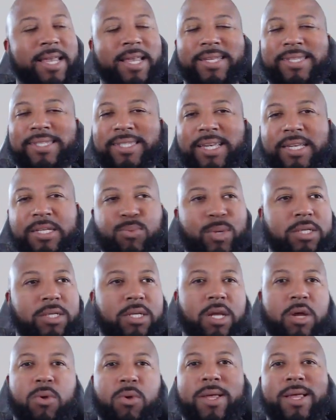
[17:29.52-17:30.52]
Six weeks
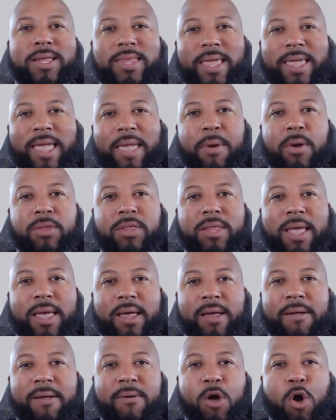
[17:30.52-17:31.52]
ago, they came out with that
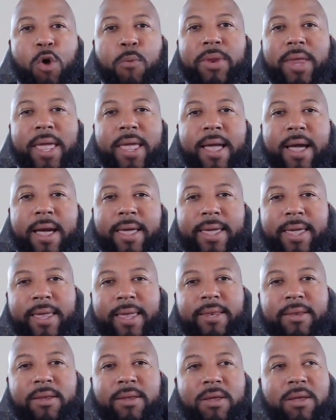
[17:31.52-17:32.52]
uh, open AI
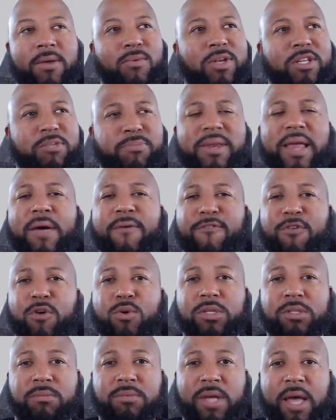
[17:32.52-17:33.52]
and well, it's been out
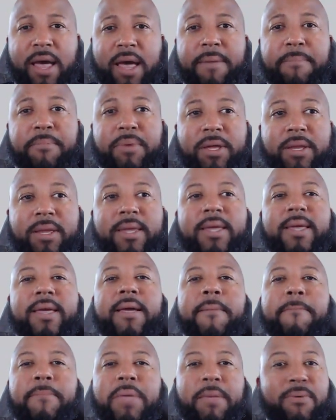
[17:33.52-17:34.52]
for some time, but
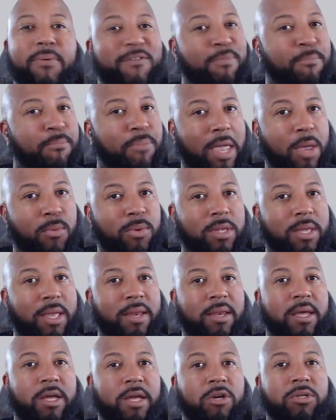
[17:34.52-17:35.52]
people have been playing with it
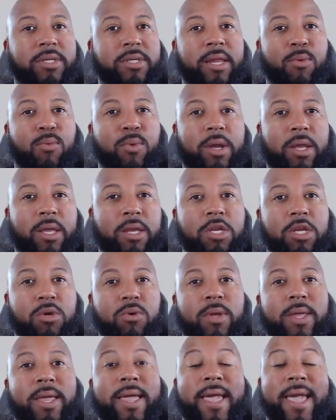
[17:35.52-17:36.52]
and understanding what it can
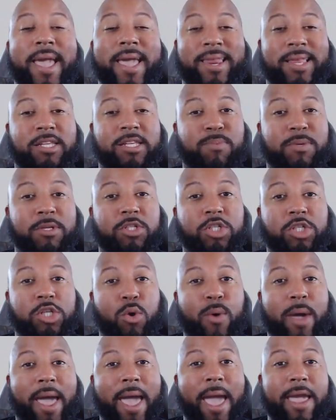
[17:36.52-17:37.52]
do. And it's been
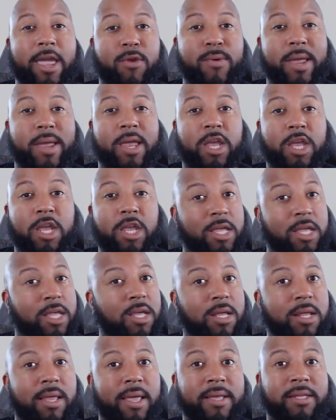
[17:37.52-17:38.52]
so accurate and
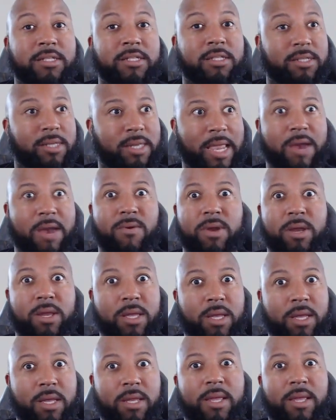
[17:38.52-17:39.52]
good and scary
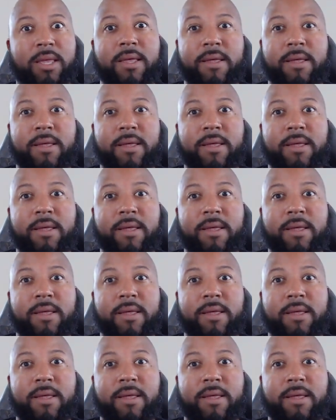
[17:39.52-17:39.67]
good